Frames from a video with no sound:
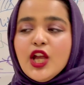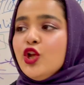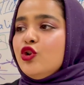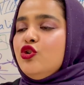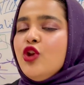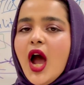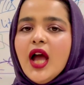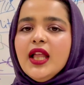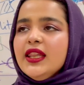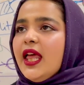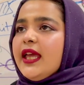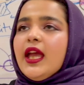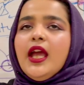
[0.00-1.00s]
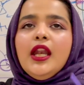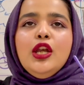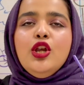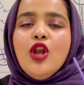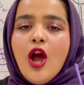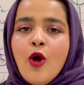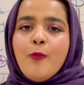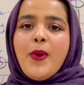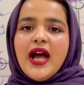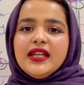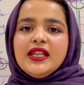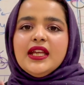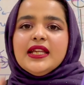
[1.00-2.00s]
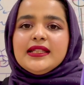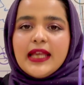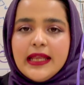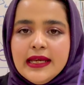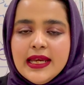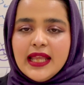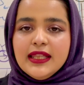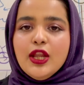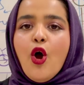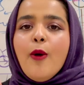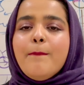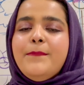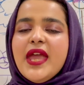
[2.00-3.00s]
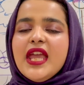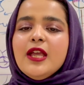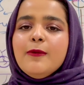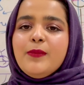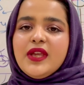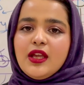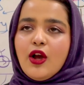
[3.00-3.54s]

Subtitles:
Not nobody is in, no baby.